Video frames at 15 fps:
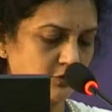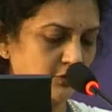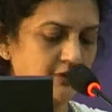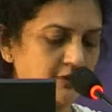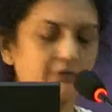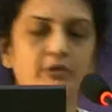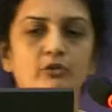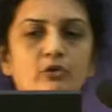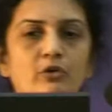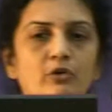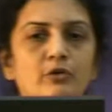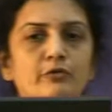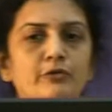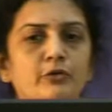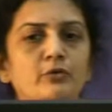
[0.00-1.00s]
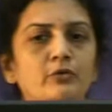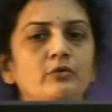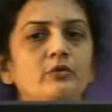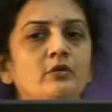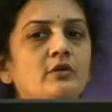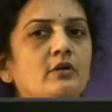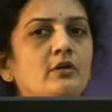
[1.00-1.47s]
Good evening to all of you.
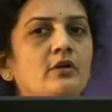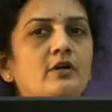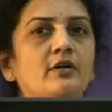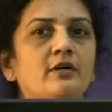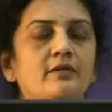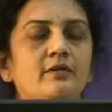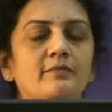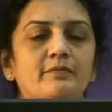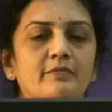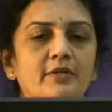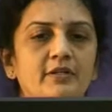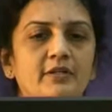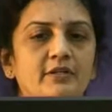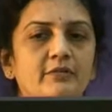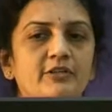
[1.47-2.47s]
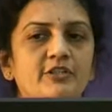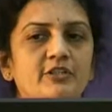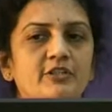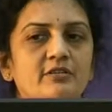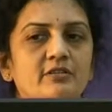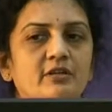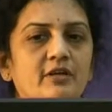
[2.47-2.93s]

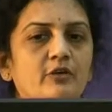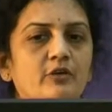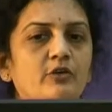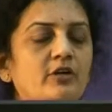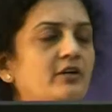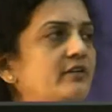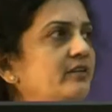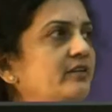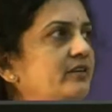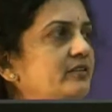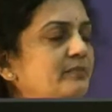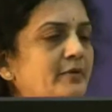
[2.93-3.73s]
Interventions in aorta arteritis,